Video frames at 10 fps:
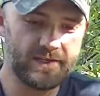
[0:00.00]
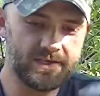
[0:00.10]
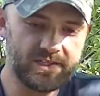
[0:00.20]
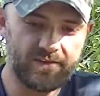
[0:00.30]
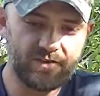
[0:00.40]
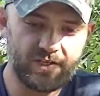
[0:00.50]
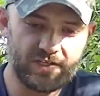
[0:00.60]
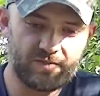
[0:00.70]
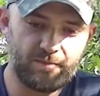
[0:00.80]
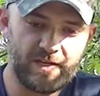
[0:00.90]
is I've
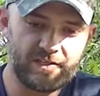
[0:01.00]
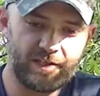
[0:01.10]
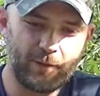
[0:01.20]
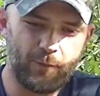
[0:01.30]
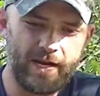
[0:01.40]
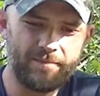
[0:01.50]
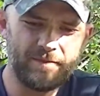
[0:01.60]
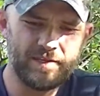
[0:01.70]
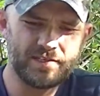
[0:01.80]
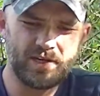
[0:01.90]
just basically ramped
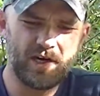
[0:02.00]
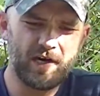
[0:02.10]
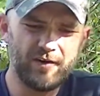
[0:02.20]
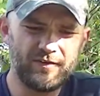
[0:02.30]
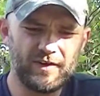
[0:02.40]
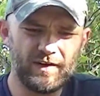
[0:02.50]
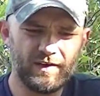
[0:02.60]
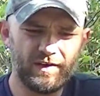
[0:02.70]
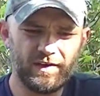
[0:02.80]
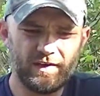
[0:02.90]
this off,
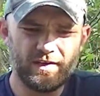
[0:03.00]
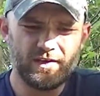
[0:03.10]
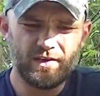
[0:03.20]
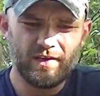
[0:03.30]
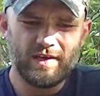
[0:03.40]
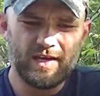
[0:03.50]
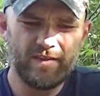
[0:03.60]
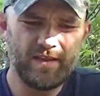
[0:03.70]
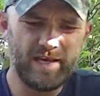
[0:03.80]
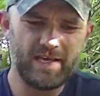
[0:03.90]

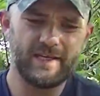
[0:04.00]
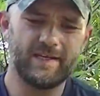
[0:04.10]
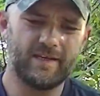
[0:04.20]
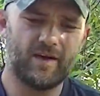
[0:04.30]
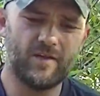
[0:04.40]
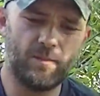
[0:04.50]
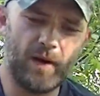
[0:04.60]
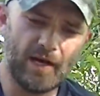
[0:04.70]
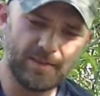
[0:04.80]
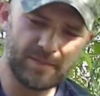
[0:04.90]
and then on the
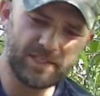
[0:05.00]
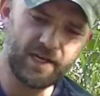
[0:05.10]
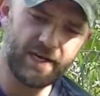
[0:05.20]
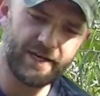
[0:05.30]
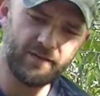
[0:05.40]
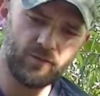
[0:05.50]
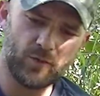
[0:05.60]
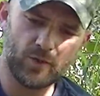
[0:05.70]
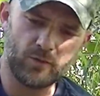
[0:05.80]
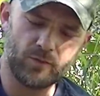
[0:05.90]
bottom side
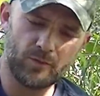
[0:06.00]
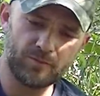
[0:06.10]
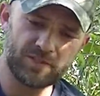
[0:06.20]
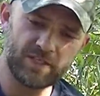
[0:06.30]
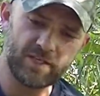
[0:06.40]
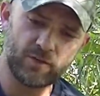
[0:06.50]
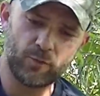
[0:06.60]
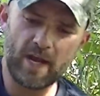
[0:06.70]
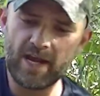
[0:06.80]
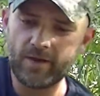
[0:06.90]
where the stick
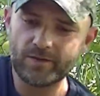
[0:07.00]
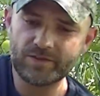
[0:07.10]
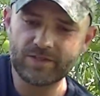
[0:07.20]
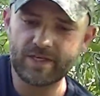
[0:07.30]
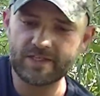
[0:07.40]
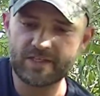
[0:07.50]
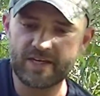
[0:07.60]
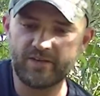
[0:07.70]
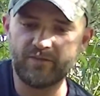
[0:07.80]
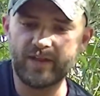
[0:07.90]
rounds, I just
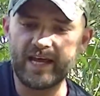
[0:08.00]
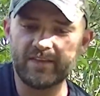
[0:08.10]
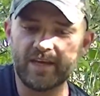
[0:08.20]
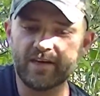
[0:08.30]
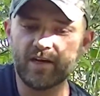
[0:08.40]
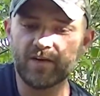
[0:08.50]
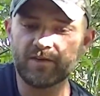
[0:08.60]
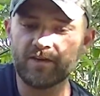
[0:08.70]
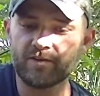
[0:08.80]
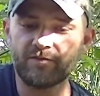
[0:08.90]
kind of flattened that off,
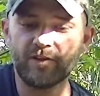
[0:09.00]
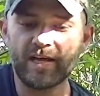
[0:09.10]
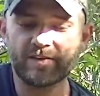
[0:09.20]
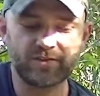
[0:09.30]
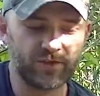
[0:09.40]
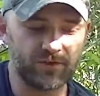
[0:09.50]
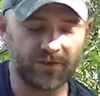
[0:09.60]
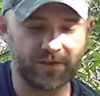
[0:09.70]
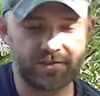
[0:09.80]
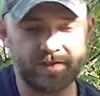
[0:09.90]
gave it a flat
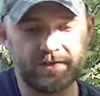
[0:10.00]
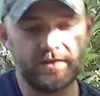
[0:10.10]
surface.